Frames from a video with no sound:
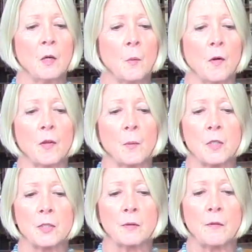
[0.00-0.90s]
where there
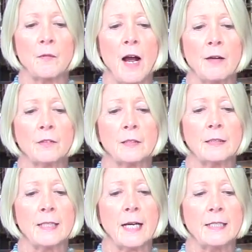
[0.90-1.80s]
was a revival in
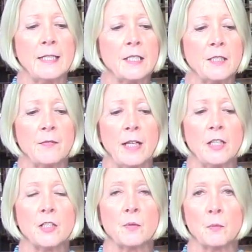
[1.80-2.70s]
the ideas of
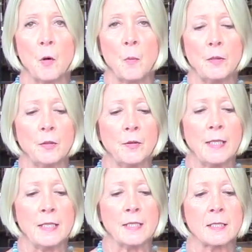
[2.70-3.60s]
ancient Rome and
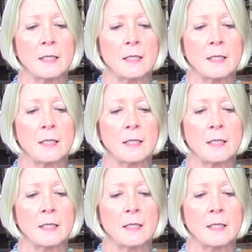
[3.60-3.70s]
Greece.